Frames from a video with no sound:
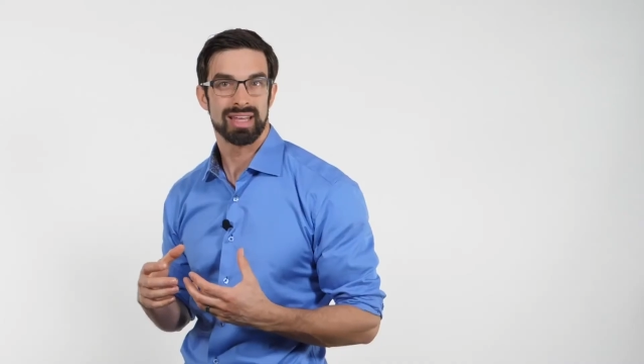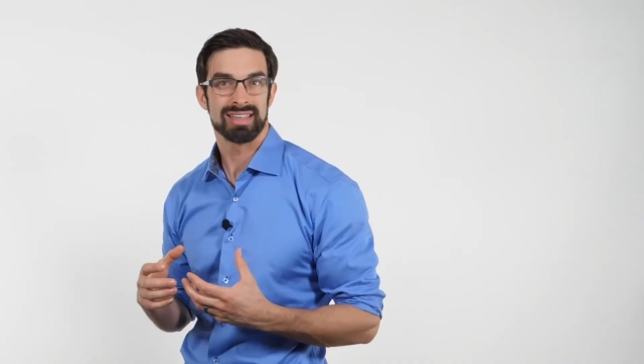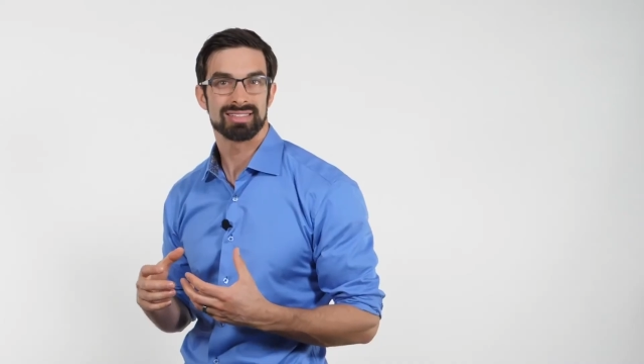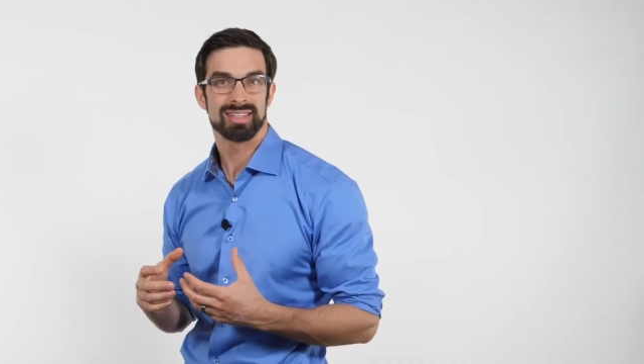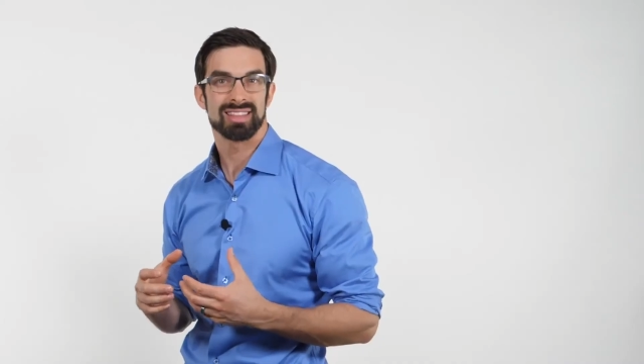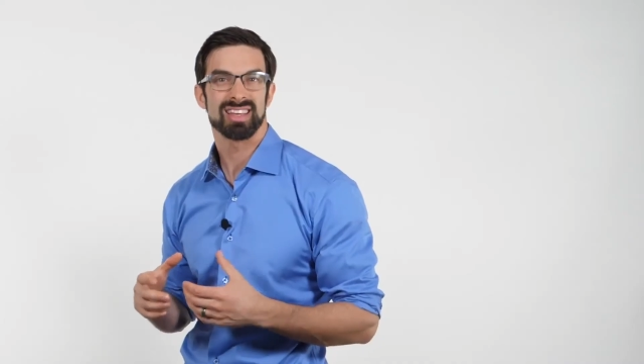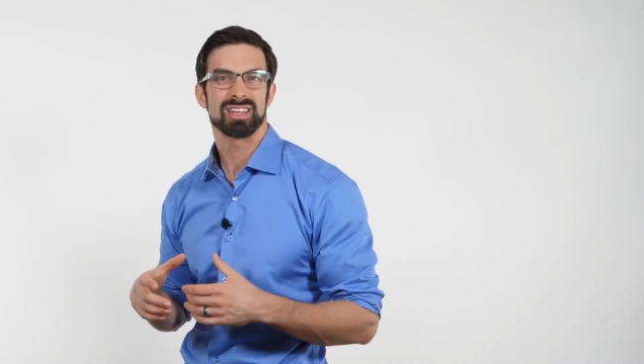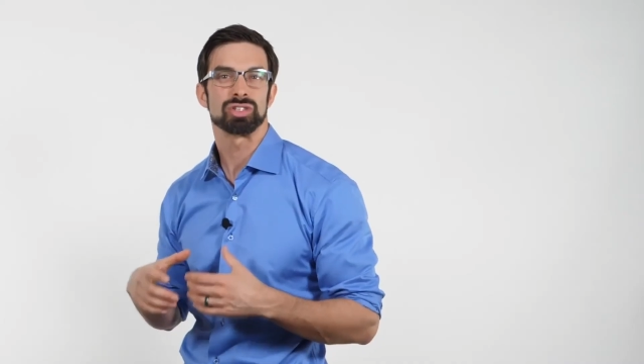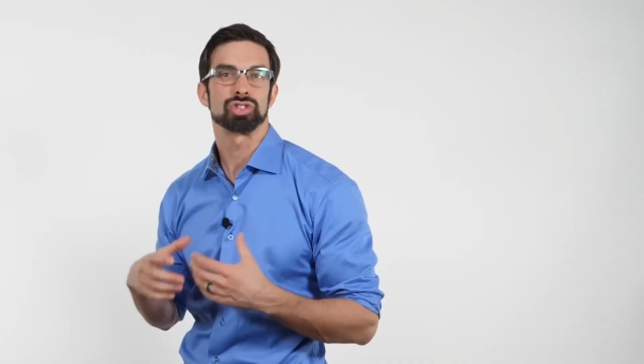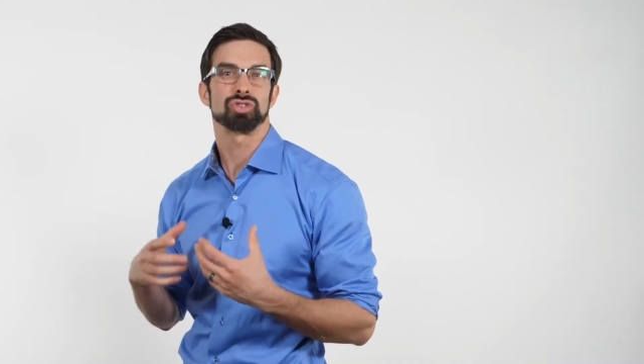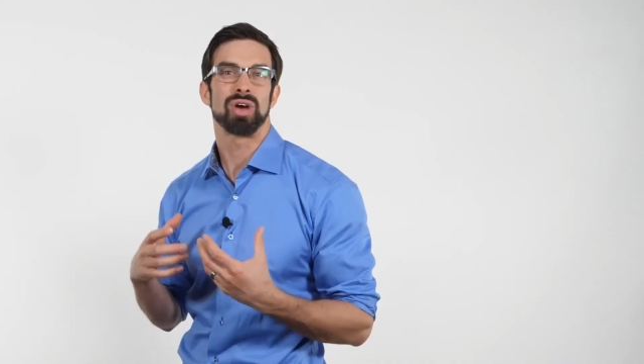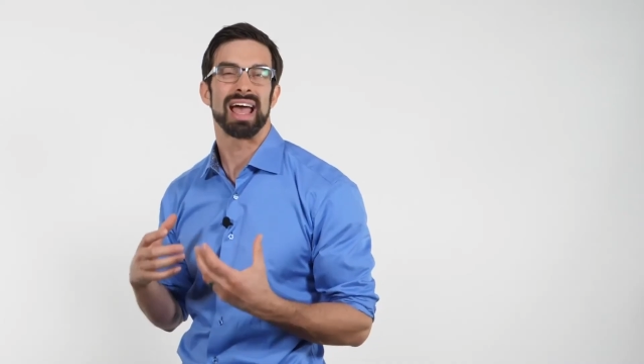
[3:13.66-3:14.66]
testing the
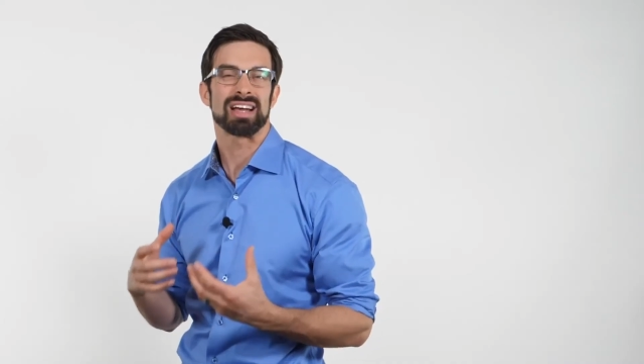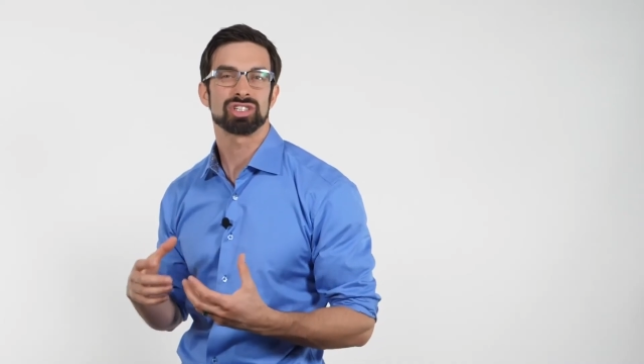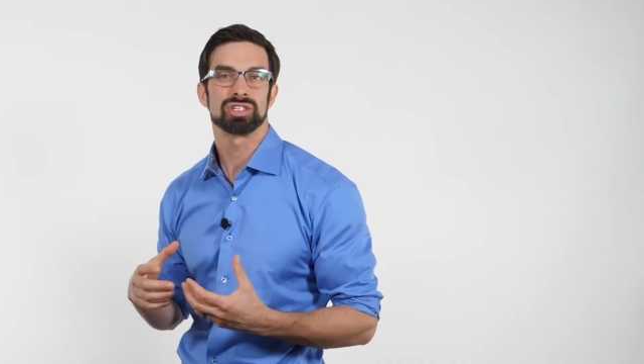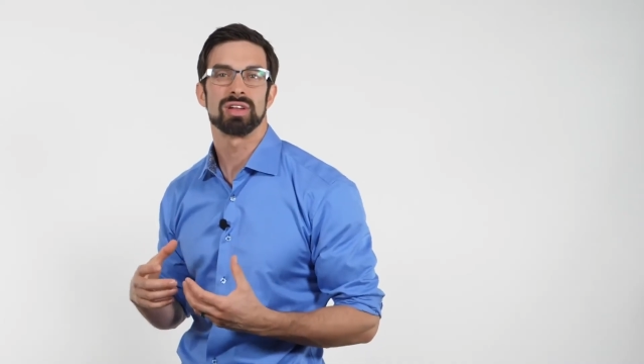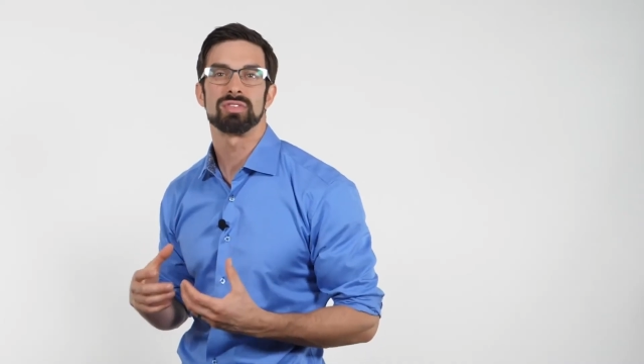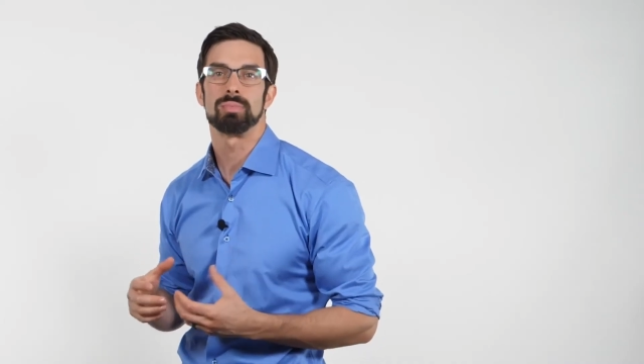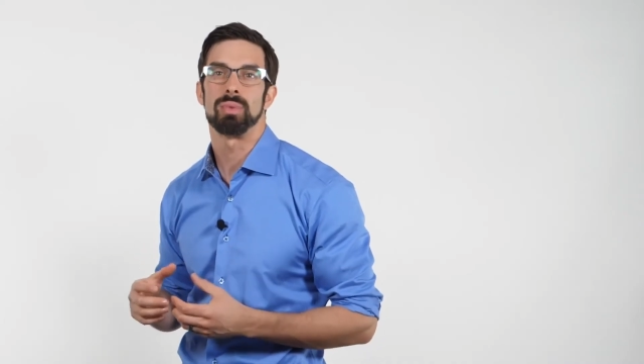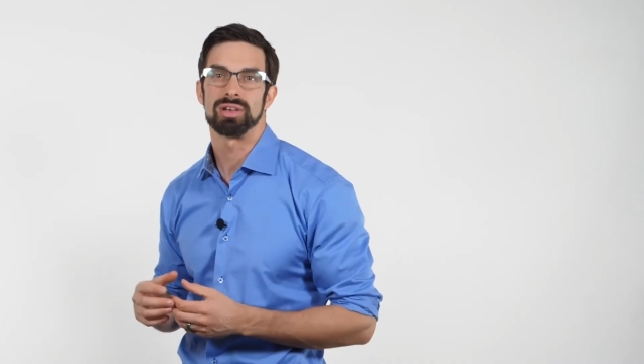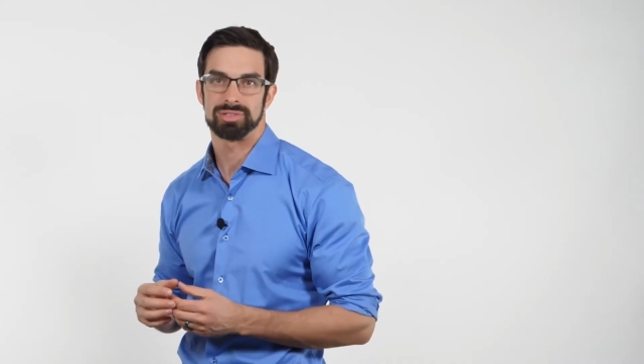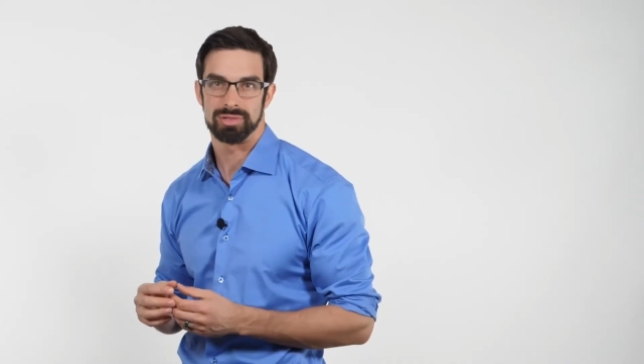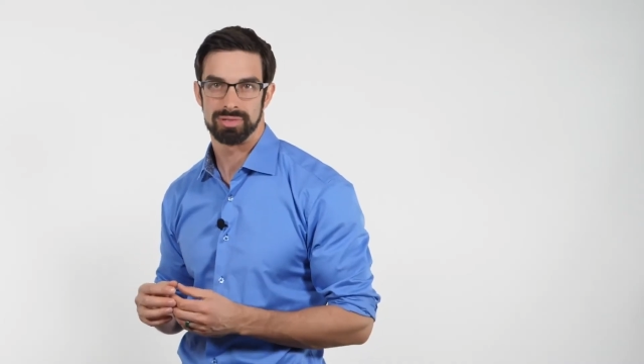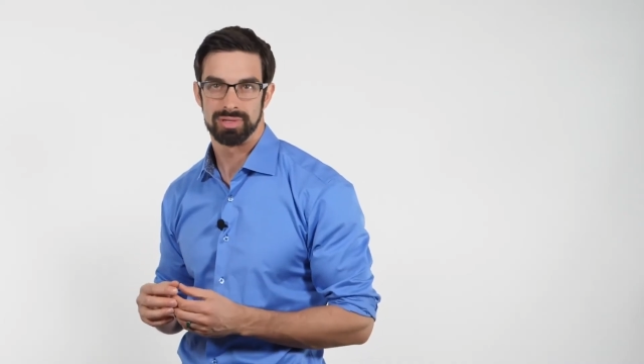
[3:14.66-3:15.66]
contraction of the
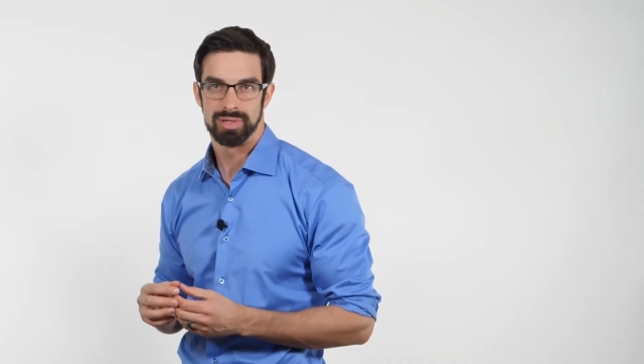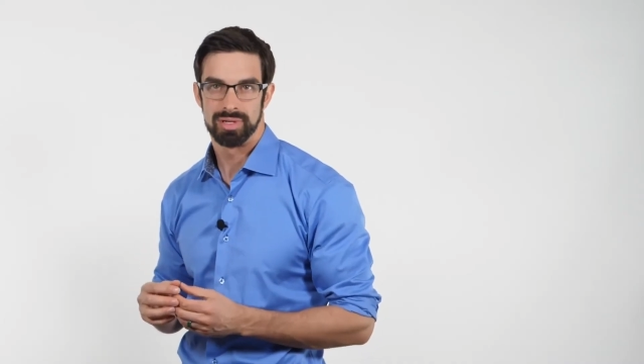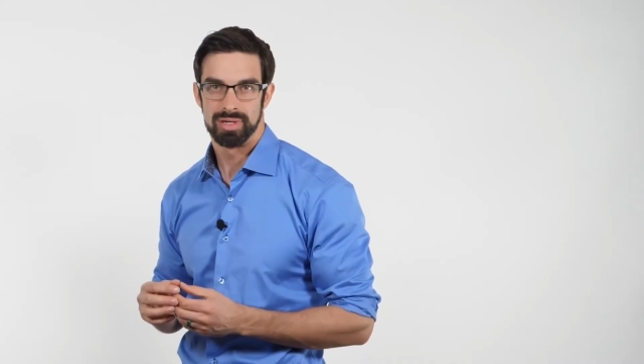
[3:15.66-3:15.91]
muscle